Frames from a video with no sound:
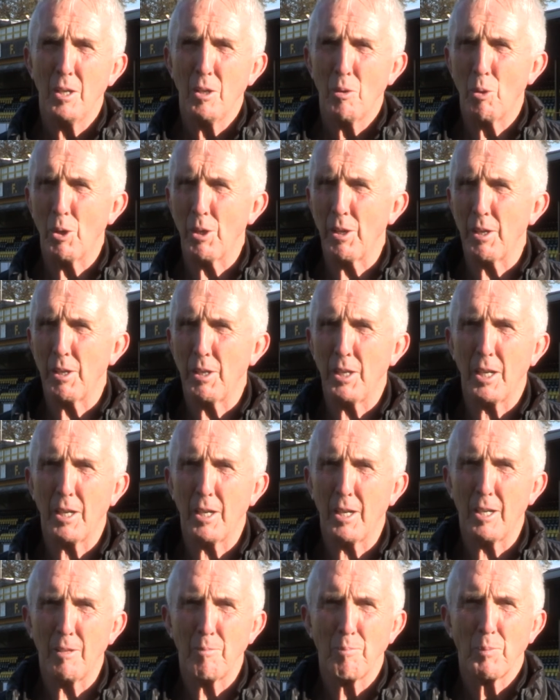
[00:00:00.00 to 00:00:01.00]
whether you're
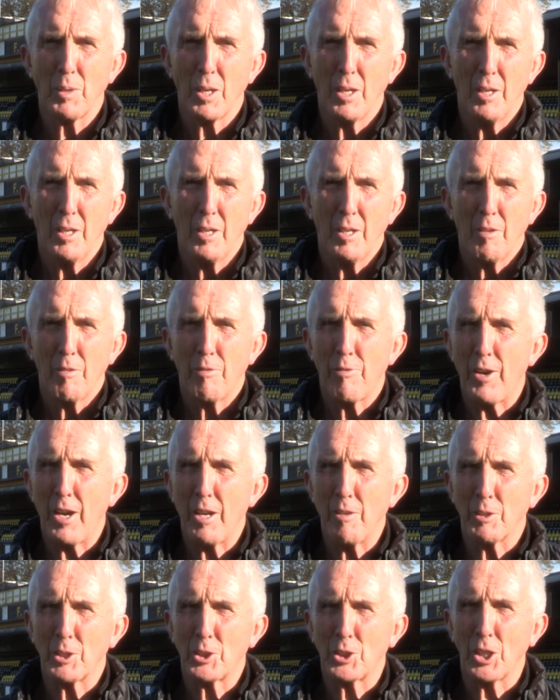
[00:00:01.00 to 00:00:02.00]
a
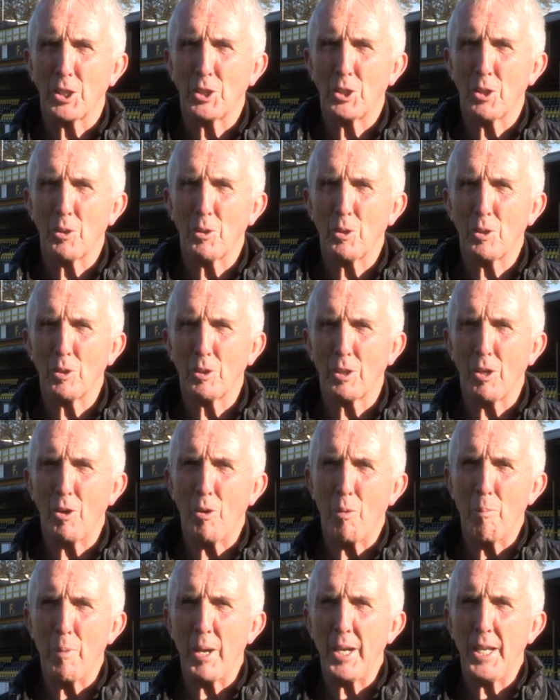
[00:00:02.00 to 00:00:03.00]
five or six year old little
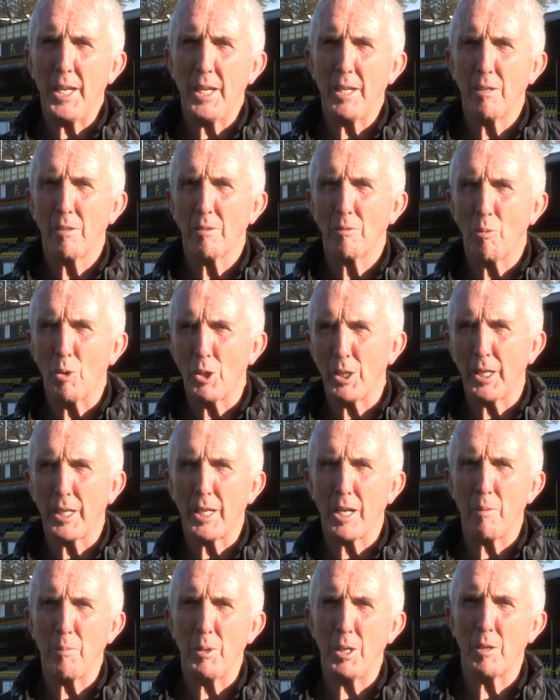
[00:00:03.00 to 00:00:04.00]
mini wanting to
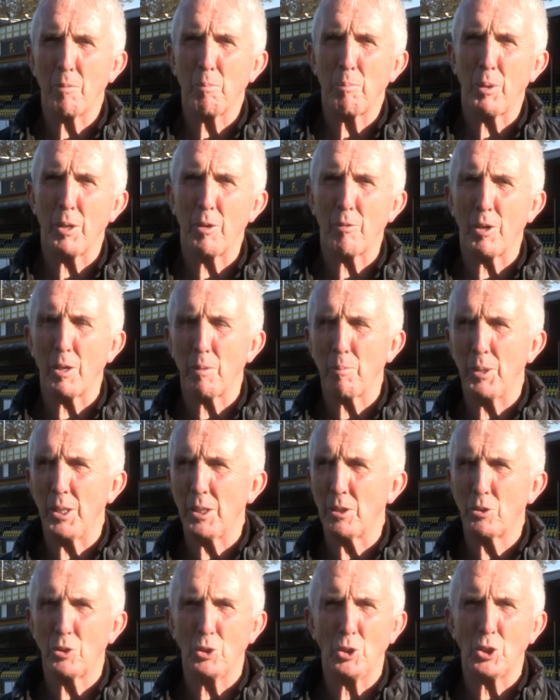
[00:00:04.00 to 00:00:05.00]
come here and play rugby
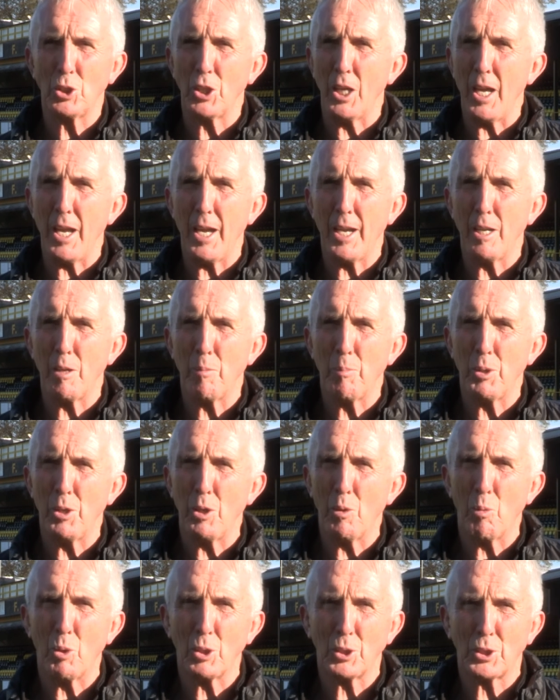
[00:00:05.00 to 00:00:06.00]
through to anybody
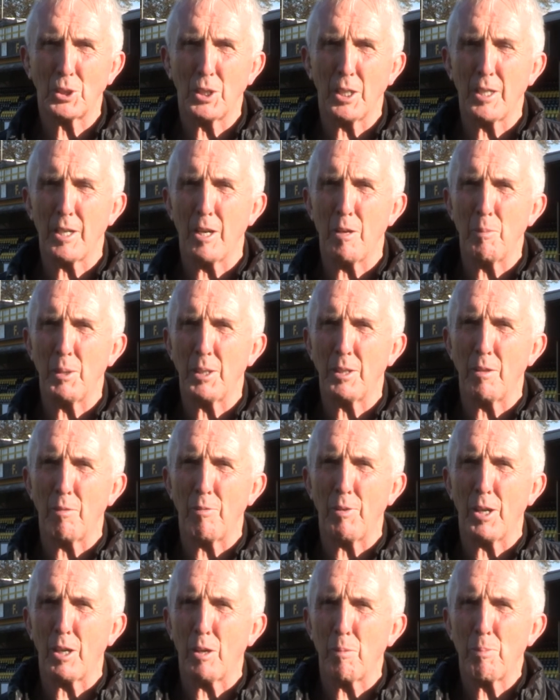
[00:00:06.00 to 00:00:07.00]
who wants to come and
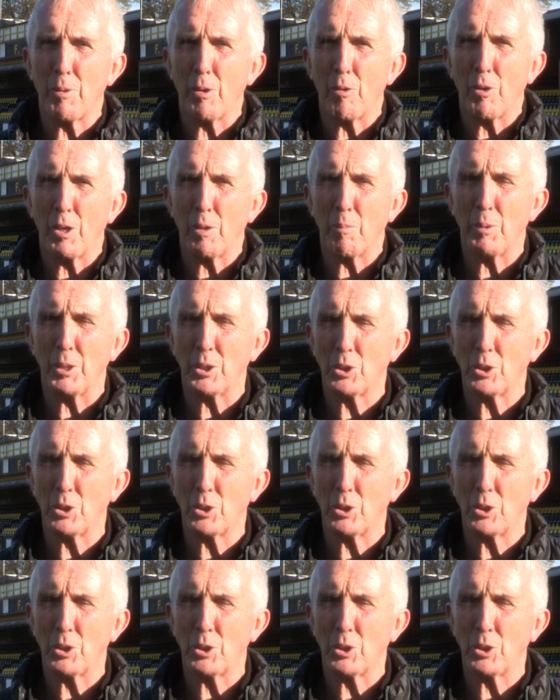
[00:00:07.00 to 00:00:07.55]
develop their rugby.